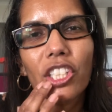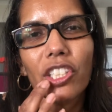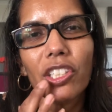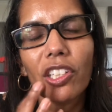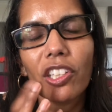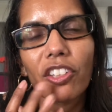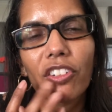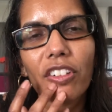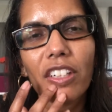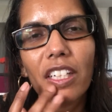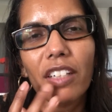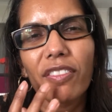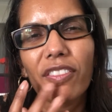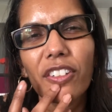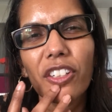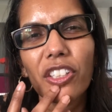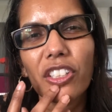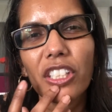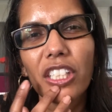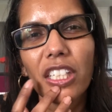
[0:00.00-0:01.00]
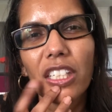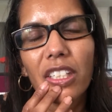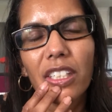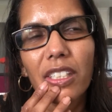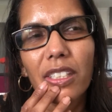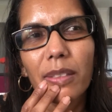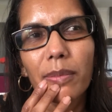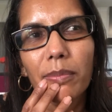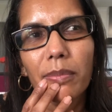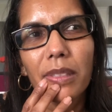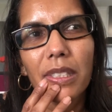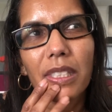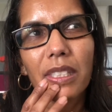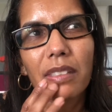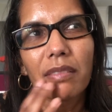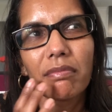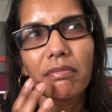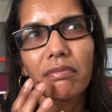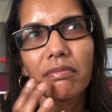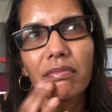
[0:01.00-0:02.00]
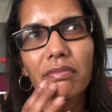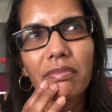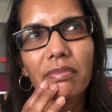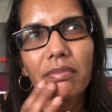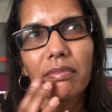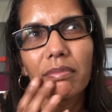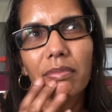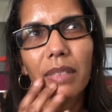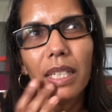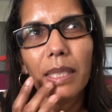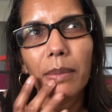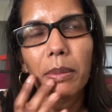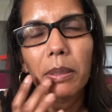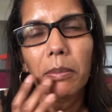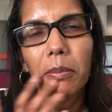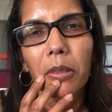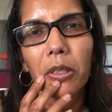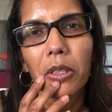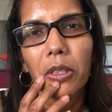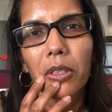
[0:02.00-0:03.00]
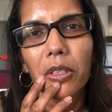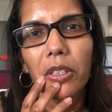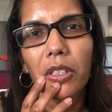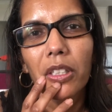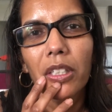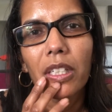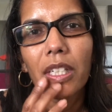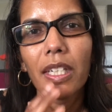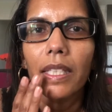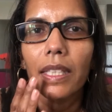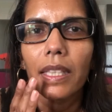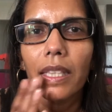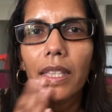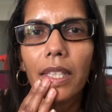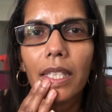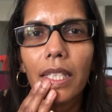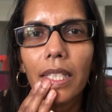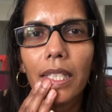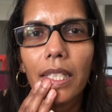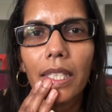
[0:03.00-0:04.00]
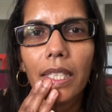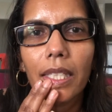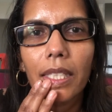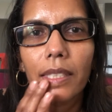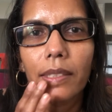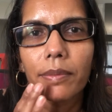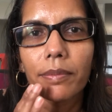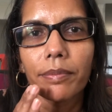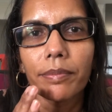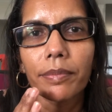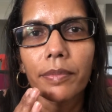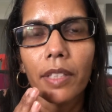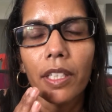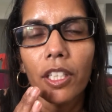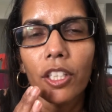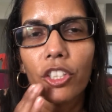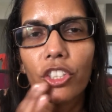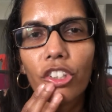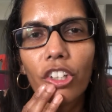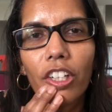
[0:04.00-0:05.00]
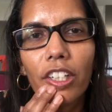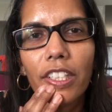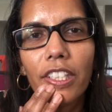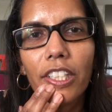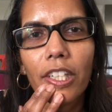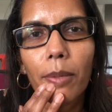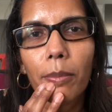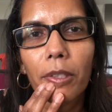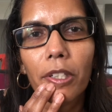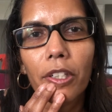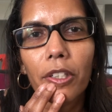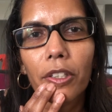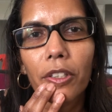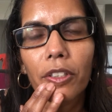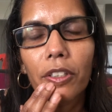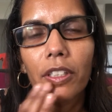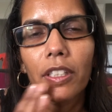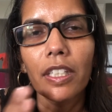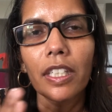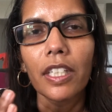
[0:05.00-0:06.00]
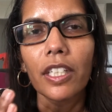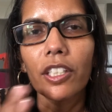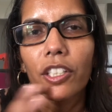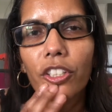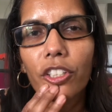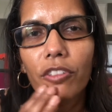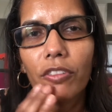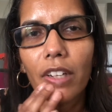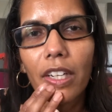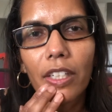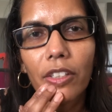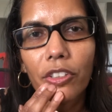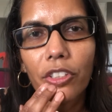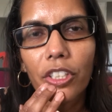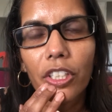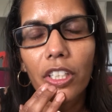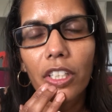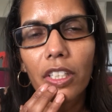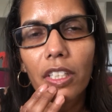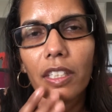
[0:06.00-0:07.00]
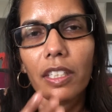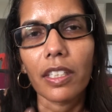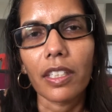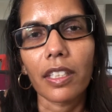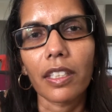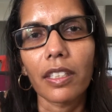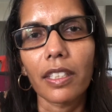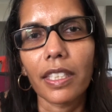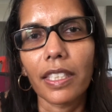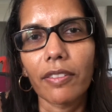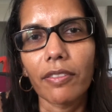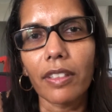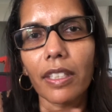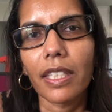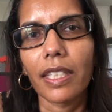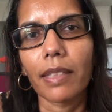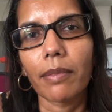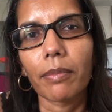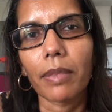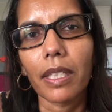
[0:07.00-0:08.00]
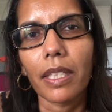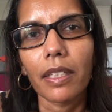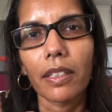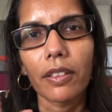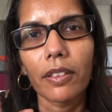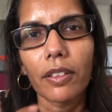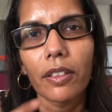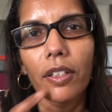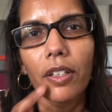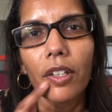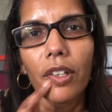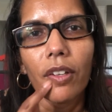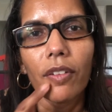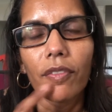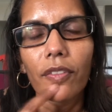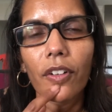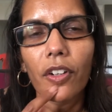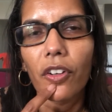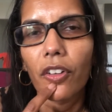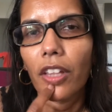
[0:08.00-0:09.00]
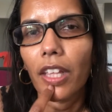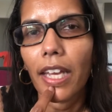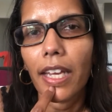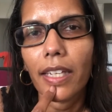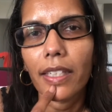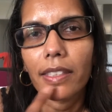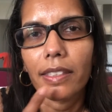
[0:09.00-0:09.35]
3 or 4 times, maybe more, the trigeminal neuralgia, and I'll leave the link below for that.